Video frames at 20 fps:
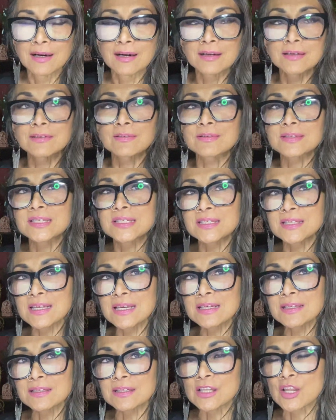
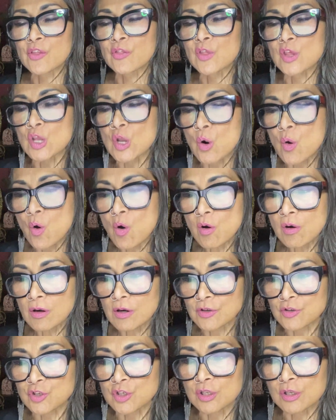Understanding the
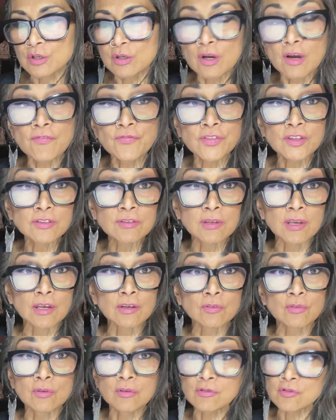Origin of the
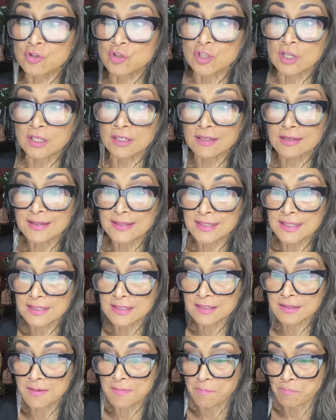Technogenic
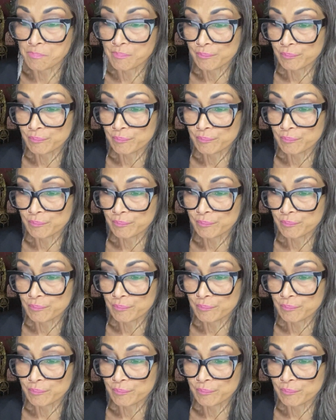System.